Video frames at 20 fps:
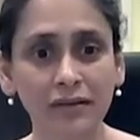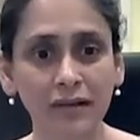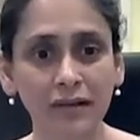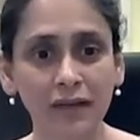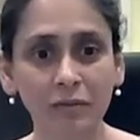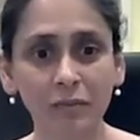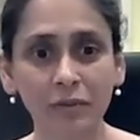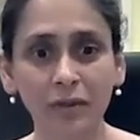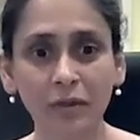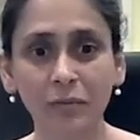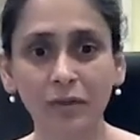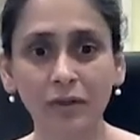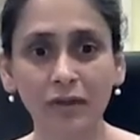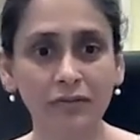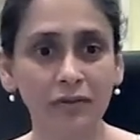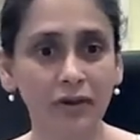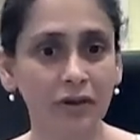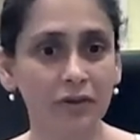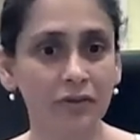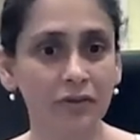And people
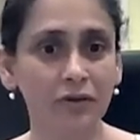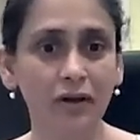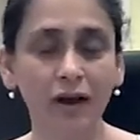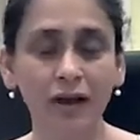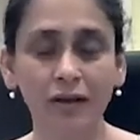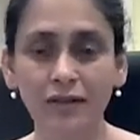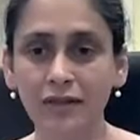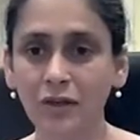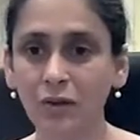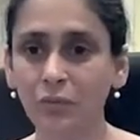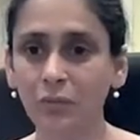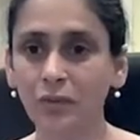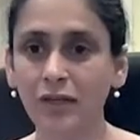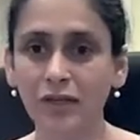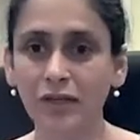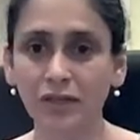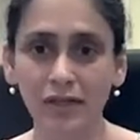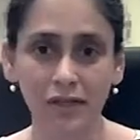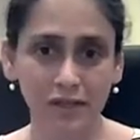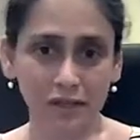have undergone so many
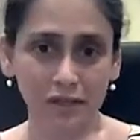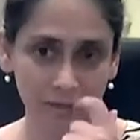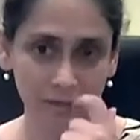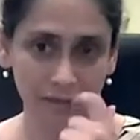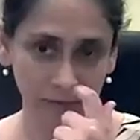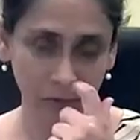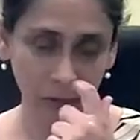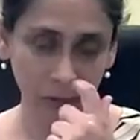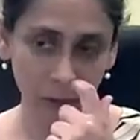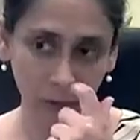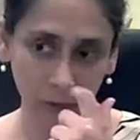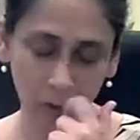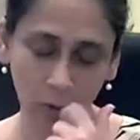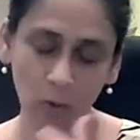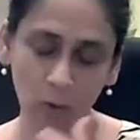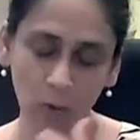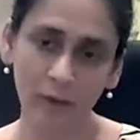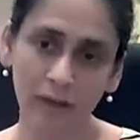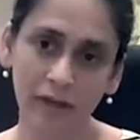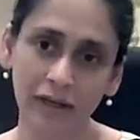changes. They've gone
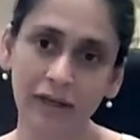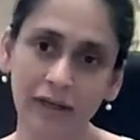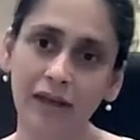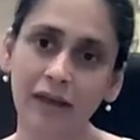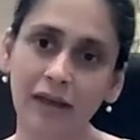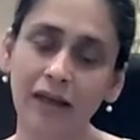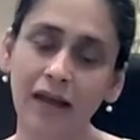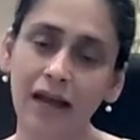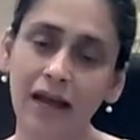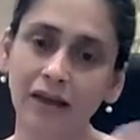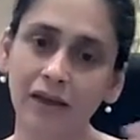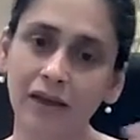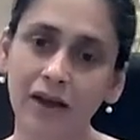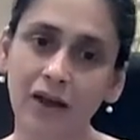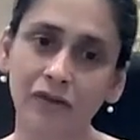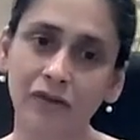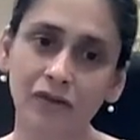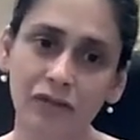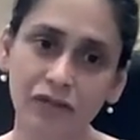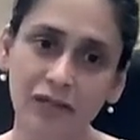home and had a
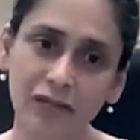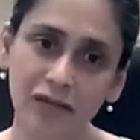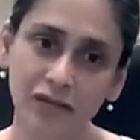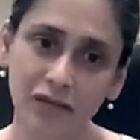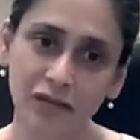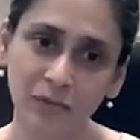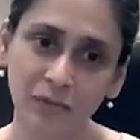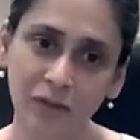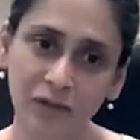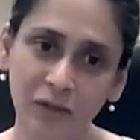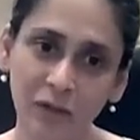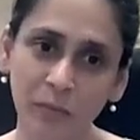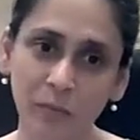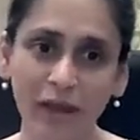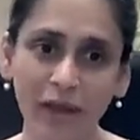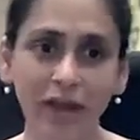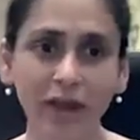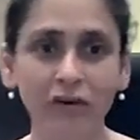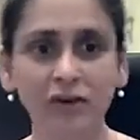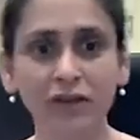conversation with their
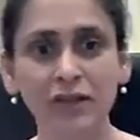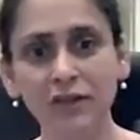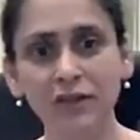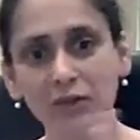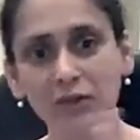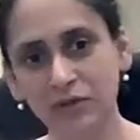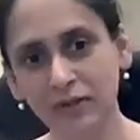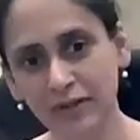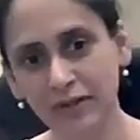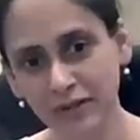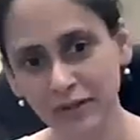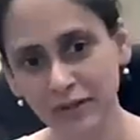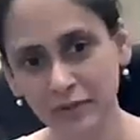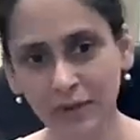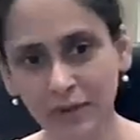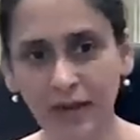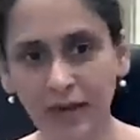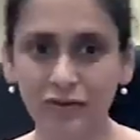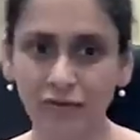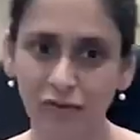parents or their
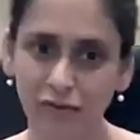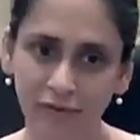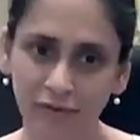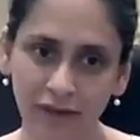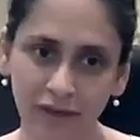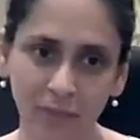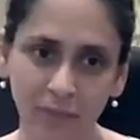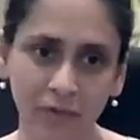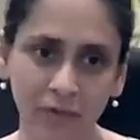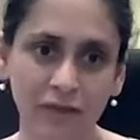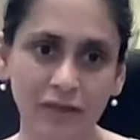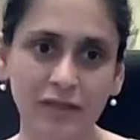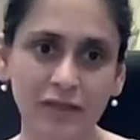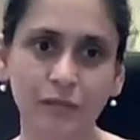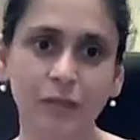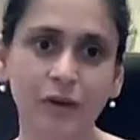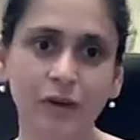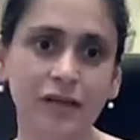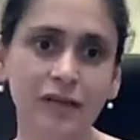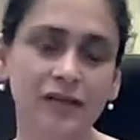spouse or families
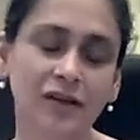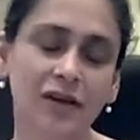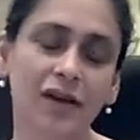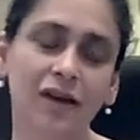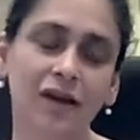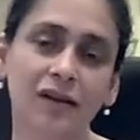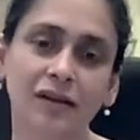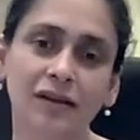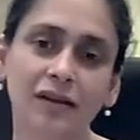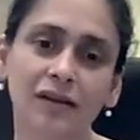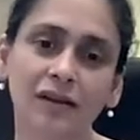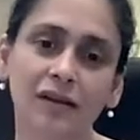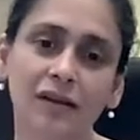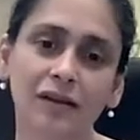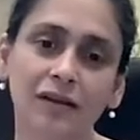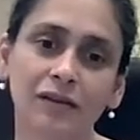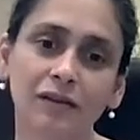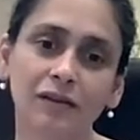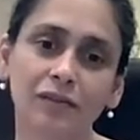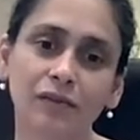based on
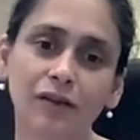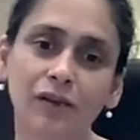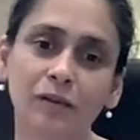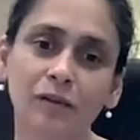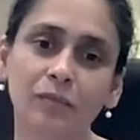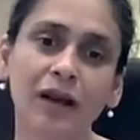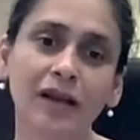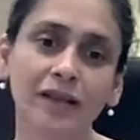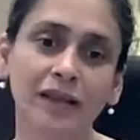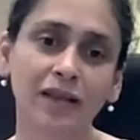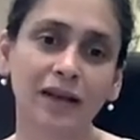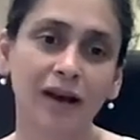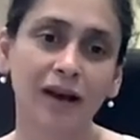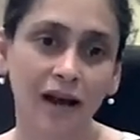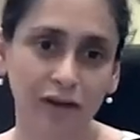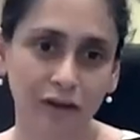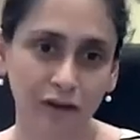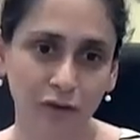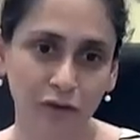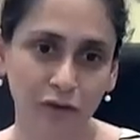the feedback they
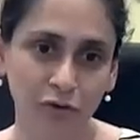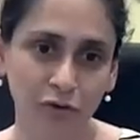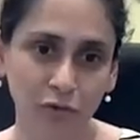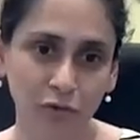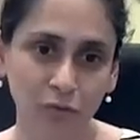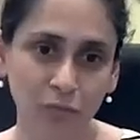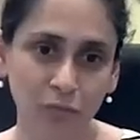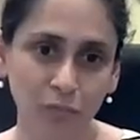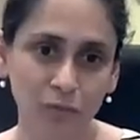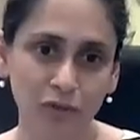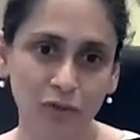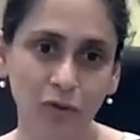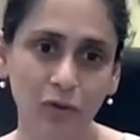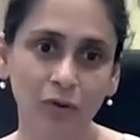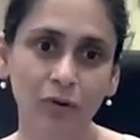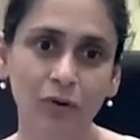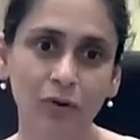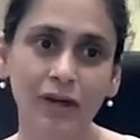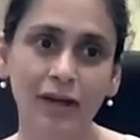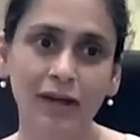got in groups.
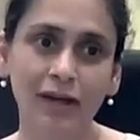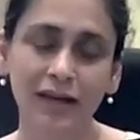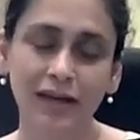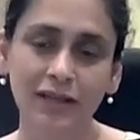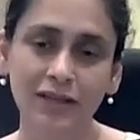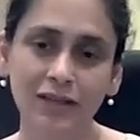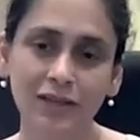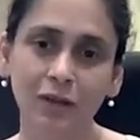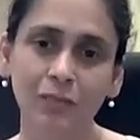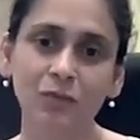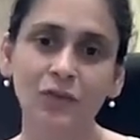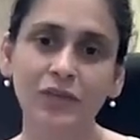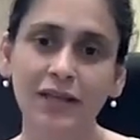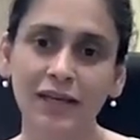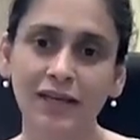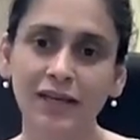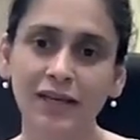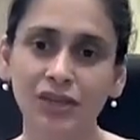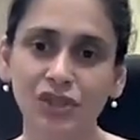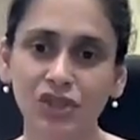So it's almost
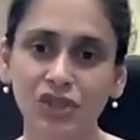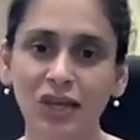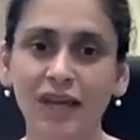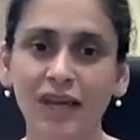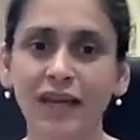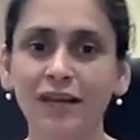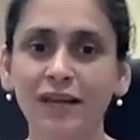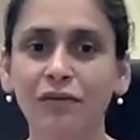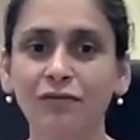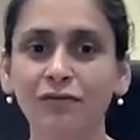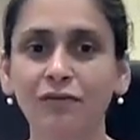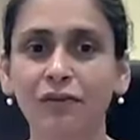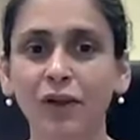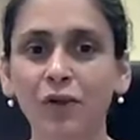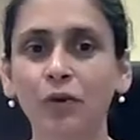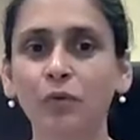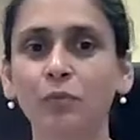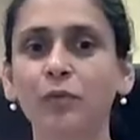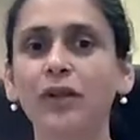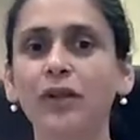like a chain of
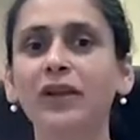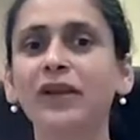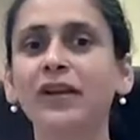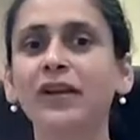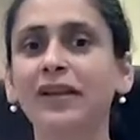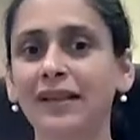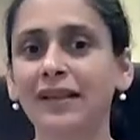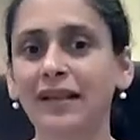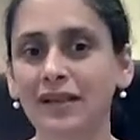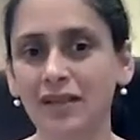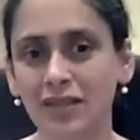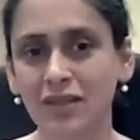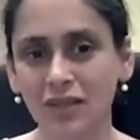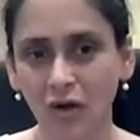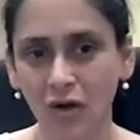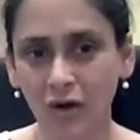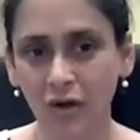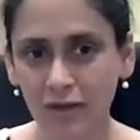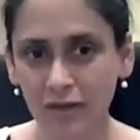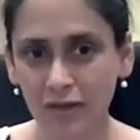vulnerability that
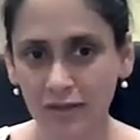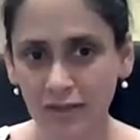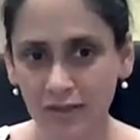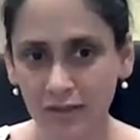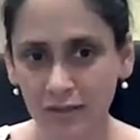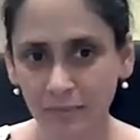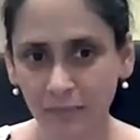starts.